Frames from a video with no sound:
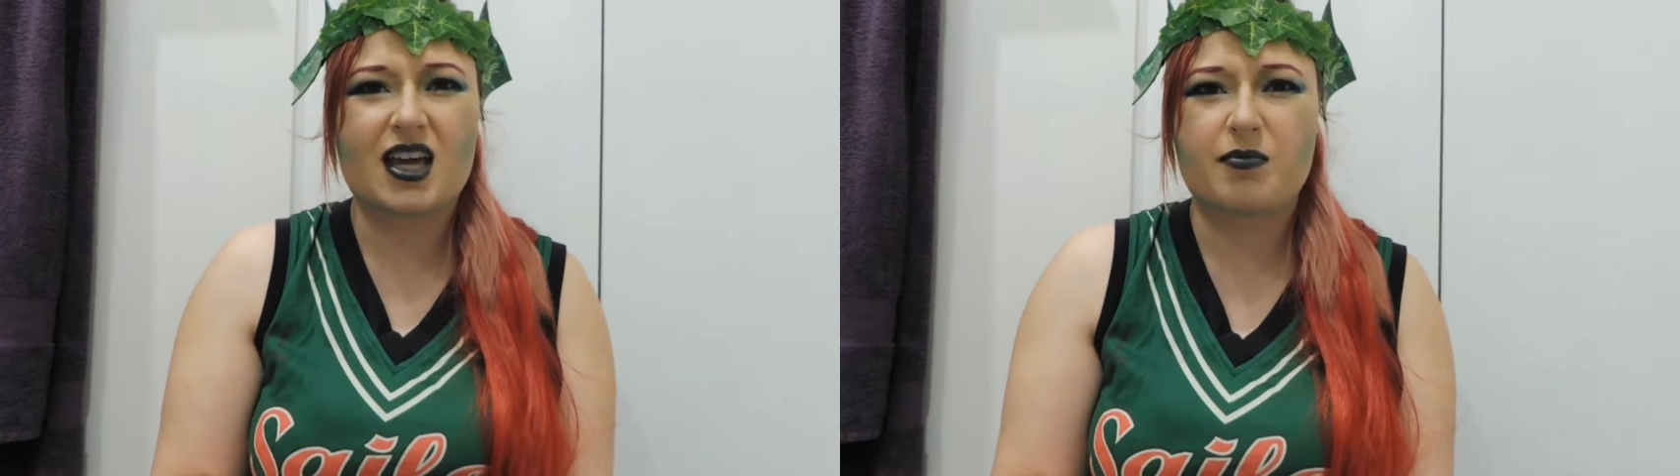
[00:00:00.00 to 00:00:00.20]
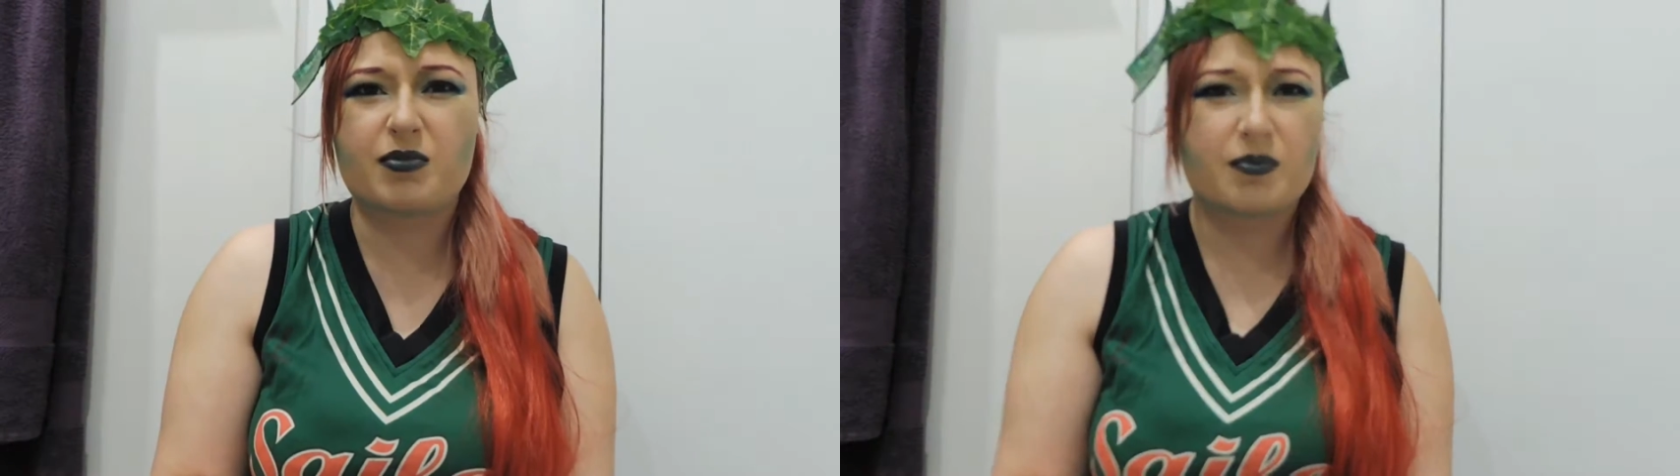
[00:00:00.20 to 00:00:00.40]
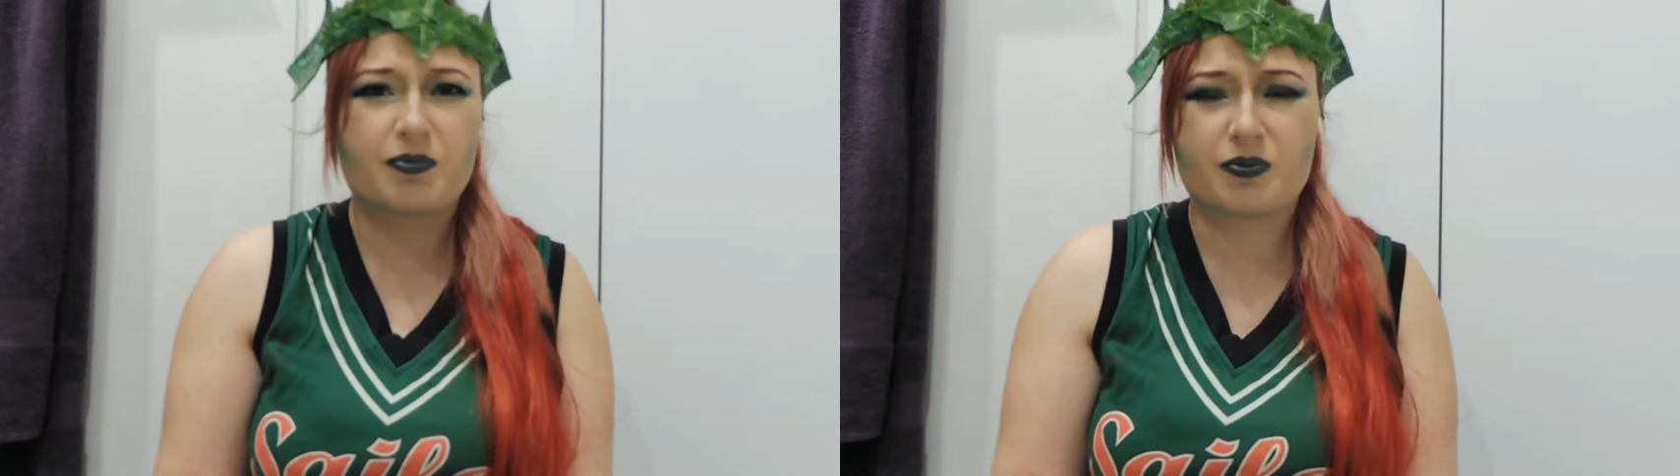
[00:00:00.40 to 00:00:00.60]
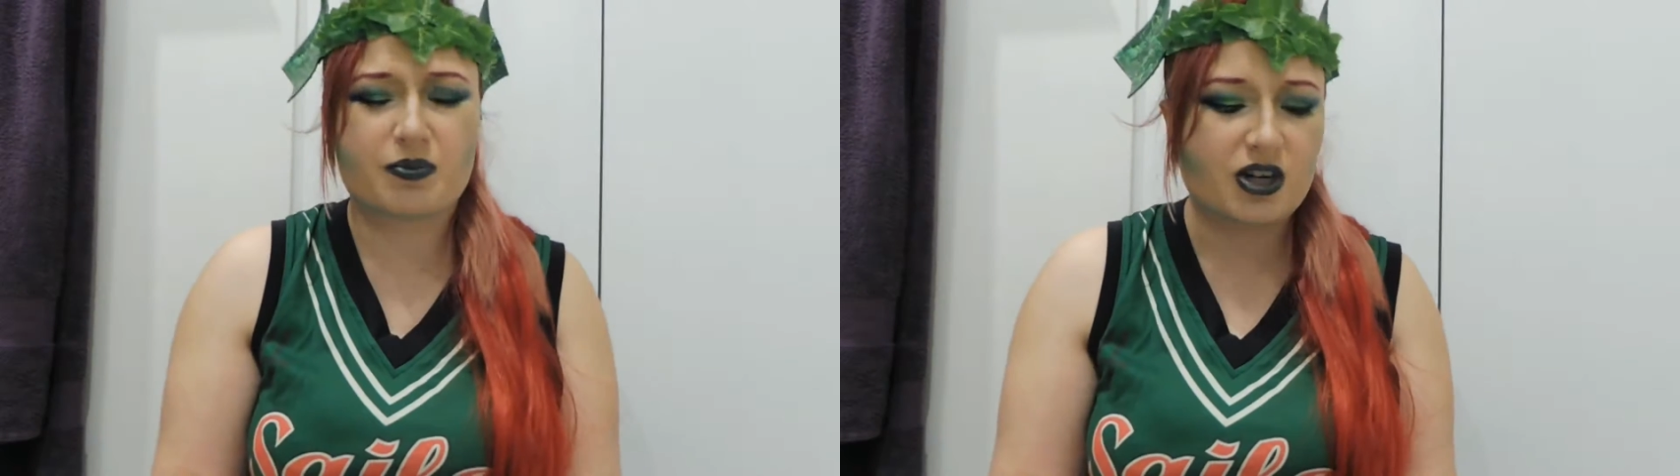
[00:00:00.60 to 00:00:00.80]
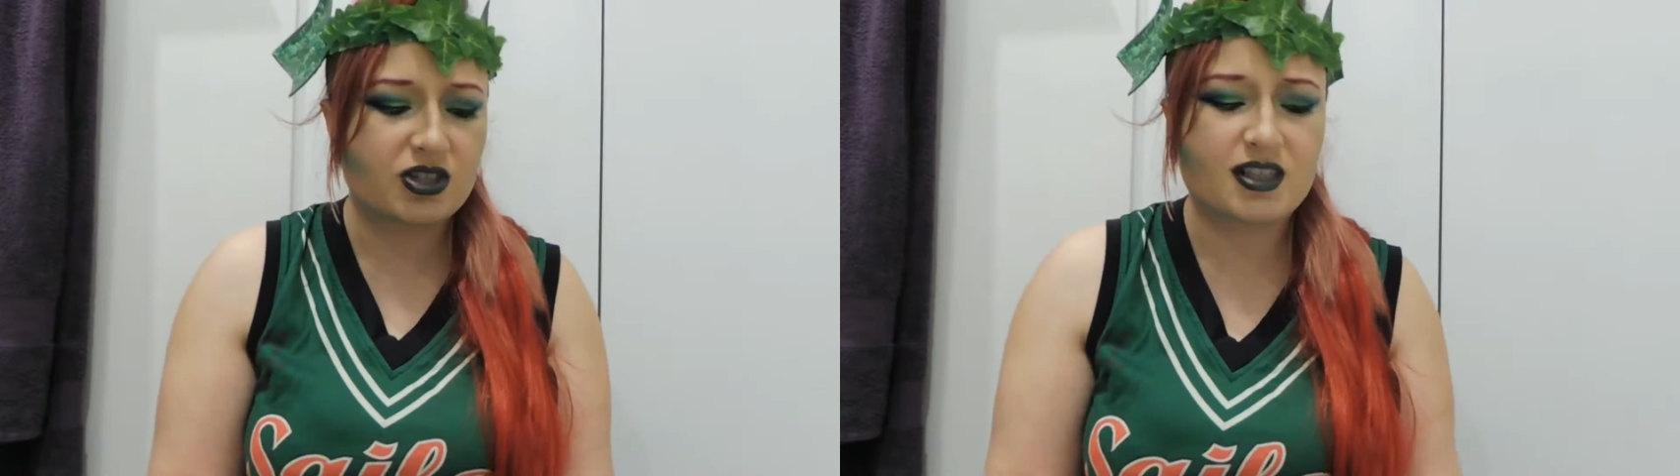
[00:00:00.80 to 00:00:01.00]
keep the
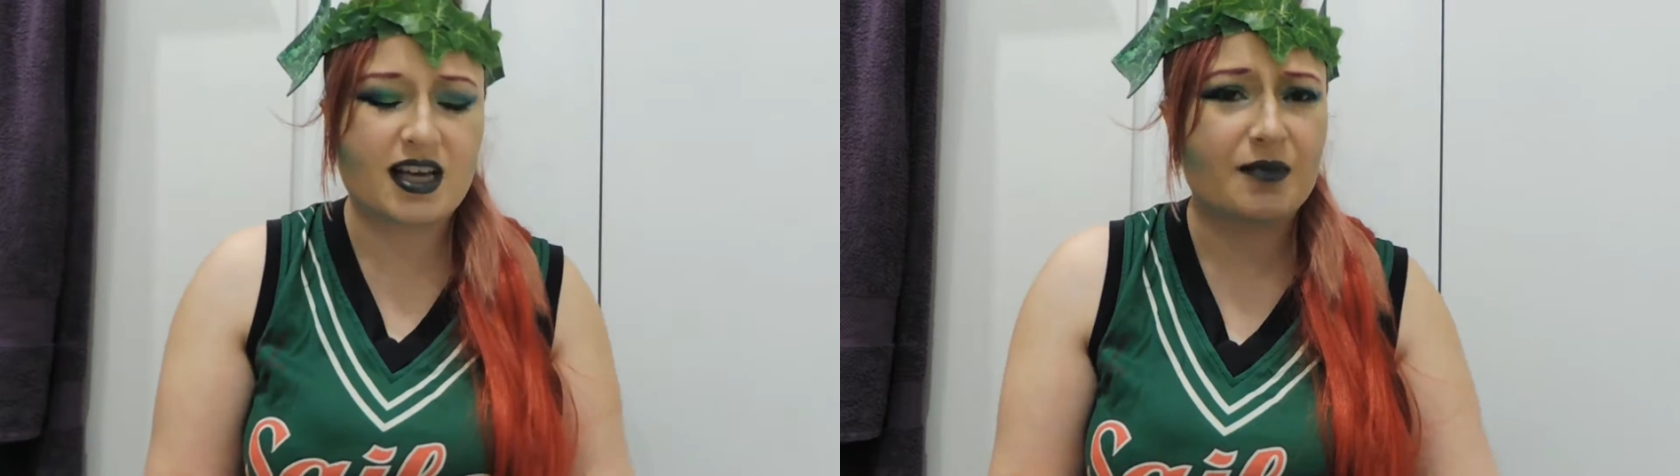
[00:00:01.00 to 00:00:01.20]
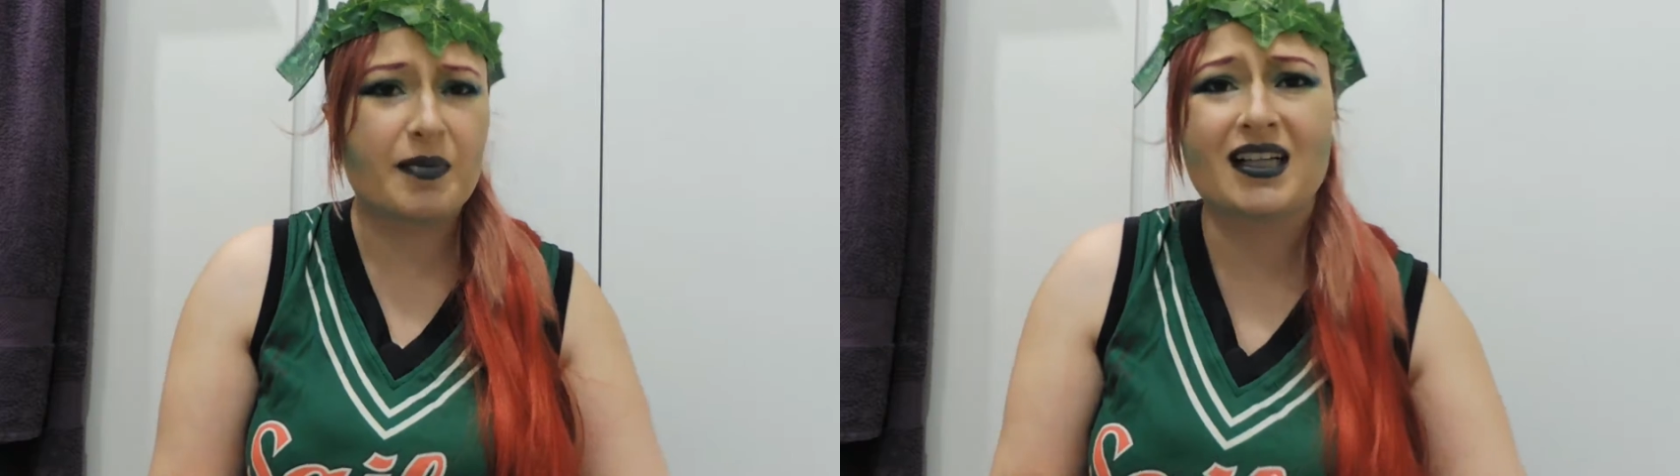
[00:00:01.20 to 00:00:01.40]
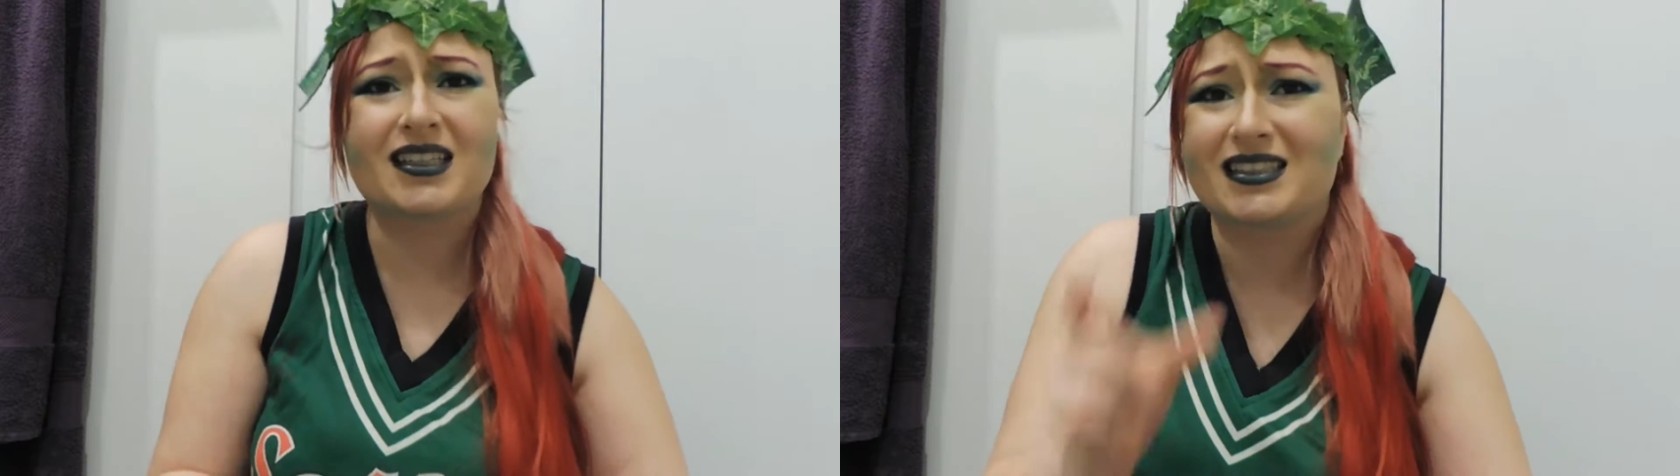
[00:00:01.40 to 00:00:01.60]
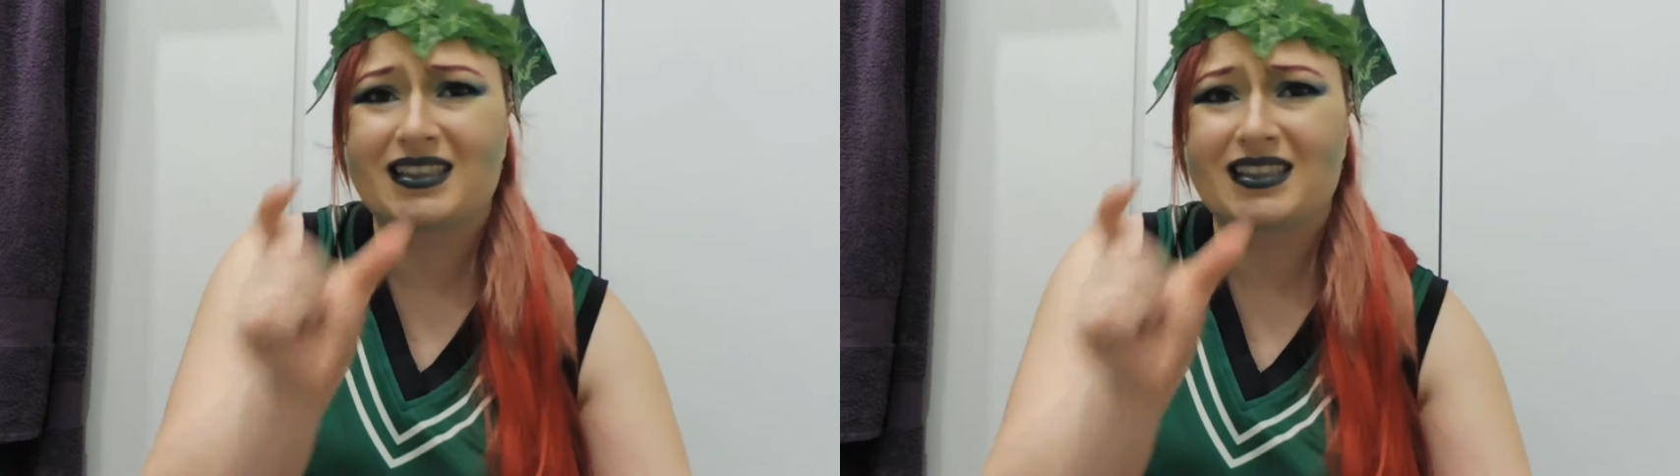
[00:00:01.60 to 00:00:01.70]
brushes out of palettes.